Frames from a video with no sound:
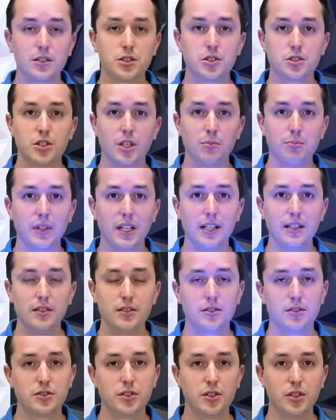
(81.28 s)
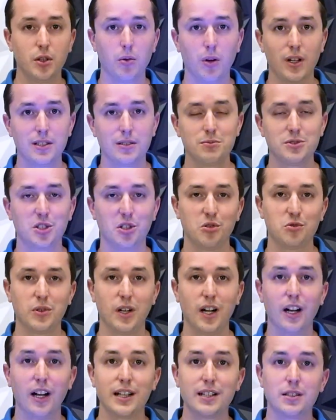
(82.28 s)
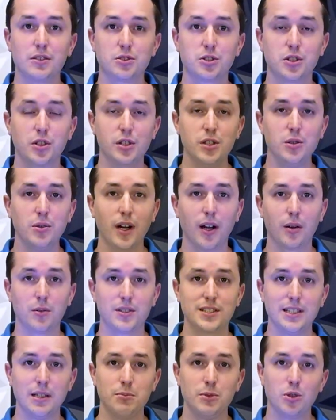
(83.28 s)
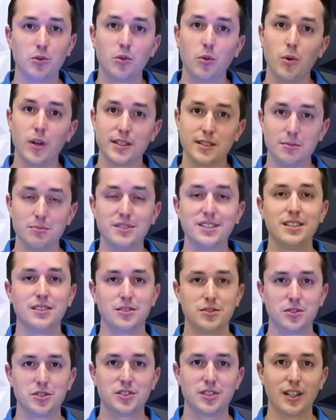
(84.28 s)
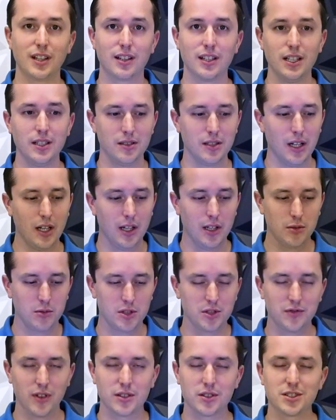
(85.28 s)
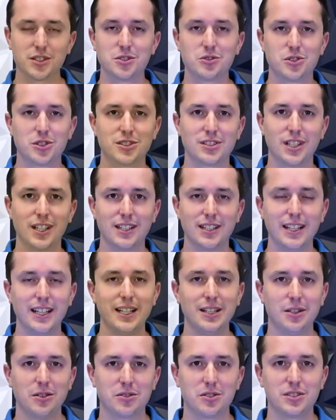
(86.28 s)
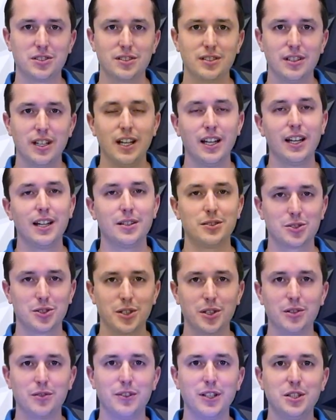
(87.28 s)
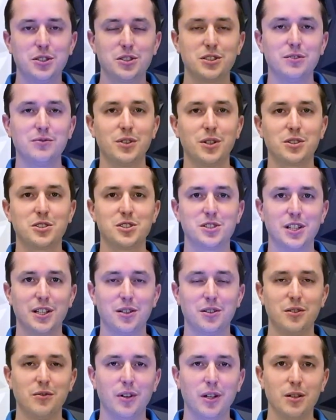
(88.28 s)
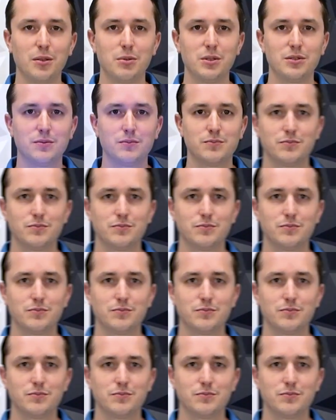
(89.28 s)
let's jump into the Quantum software and I'll show you our demo Quantum 600 stick light, which functions just like the 800. And I'll show you the features and functions that are available.